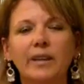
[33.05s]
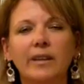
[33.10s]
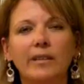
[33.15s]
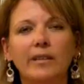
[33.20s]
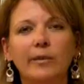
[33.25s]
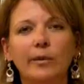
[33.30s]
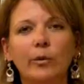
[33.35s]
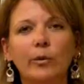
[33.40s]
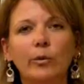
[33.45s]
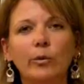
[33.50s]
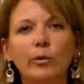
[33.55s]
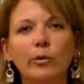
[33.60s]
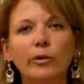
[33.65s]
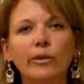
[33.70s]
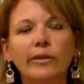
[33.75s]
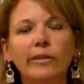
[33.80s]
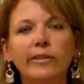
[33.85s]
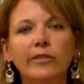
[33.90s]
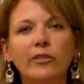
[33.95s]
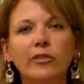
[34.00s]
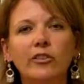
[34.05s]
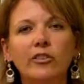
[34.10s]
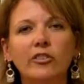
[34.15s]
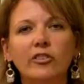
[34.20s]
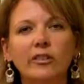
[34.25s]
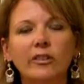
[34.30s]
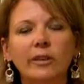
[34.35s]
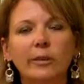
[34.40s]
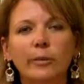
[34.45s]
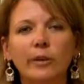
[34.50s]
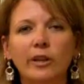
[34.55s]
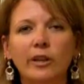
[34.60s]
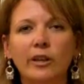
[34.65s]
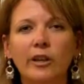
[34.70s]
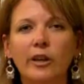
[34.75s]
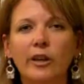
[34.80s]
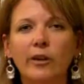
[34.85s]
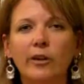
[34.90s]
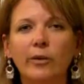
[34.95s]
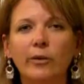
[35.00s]
It's the oldest tradition that we
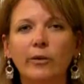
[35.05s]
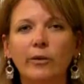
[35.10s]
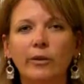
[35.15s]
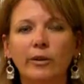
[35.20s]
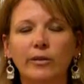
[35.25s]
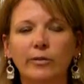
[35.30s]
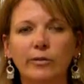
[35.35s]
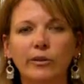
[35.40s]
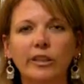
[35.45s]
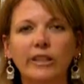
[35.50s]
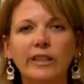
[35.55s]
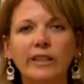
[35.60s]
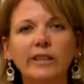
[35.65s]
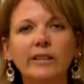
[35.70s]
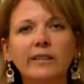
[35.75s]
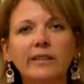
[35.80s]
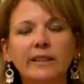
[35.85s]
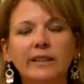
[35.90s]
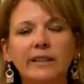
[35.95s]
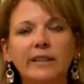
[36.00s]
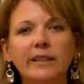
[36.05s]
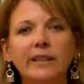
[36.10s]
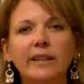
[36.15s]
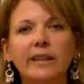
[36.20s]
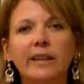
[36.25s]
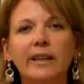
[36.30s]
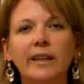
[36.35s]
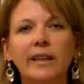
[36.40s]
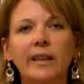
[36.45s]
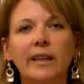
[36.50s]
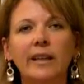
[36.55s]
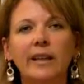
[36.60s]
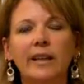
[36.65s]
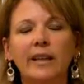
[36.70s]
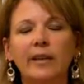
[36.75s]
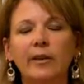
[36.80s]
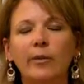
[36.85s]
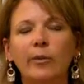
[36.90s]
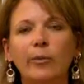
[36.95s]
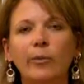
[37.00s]
know for healing,
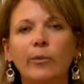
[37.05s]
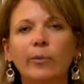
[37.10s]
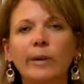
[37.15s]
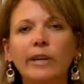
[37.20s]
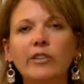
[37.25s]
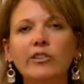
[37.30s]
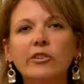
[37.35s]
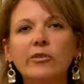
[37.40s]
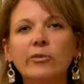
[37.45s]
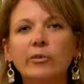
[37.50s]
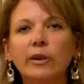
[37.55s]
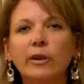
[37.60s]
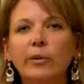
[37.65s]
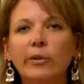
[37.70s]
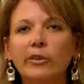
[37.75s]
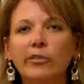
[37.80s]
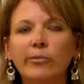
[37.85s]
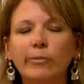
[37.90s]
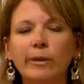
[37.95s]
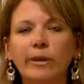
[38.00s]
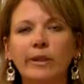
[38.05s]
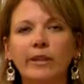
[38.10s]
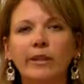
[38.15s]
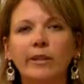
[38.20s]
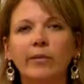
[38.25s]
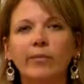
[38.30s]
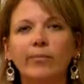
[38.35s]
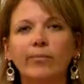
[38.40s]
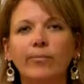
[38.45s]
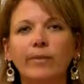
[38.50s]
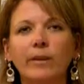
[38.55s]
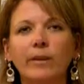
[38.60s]
and much of what we've been